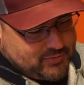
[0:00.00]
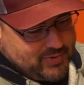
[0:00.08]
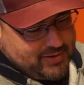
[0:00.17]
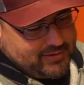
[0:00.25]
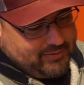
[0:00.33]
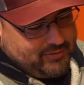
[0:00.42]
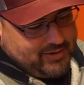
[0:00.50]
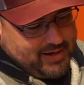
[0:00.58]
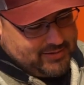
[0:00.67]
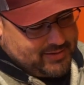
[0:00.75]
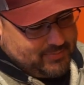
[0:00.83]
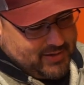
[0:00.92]
width if you
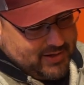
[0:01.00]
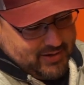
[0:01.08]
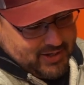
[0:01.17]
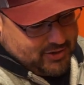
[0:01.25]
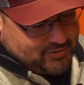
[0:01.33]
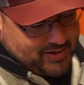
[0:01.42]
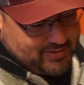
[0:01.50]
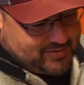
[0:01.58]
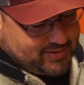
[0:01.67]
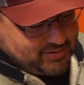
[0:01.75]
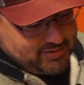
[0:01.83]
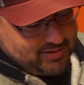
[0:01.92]
had something you need to try to
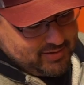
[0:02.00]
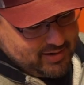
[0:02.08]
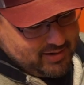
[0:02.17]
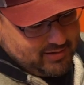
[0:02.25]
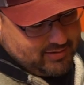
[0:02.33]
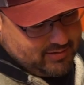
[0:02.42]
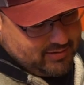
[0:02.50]
cinch in there,